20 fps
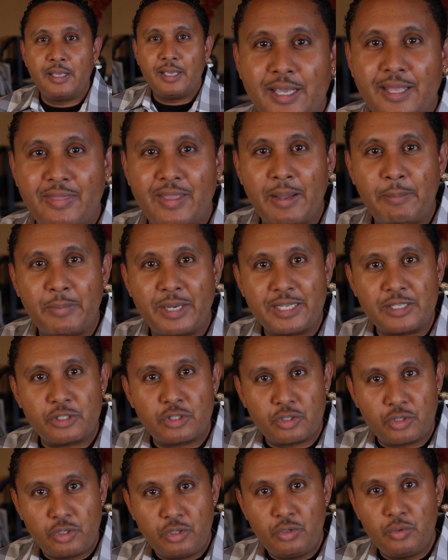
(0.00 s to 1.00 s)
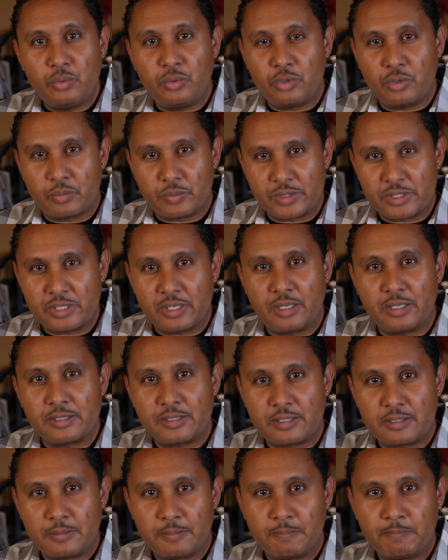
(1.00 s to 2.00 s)
and that might skew your
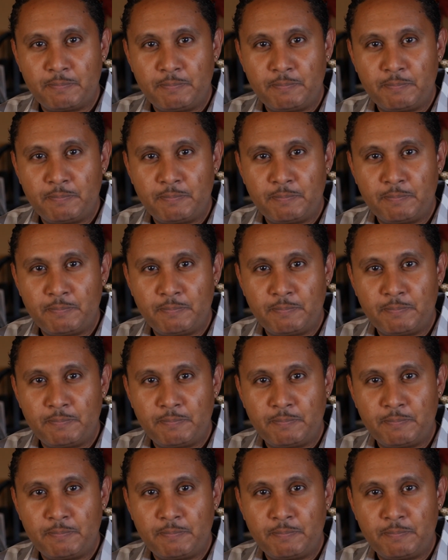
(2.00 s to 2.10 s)
results.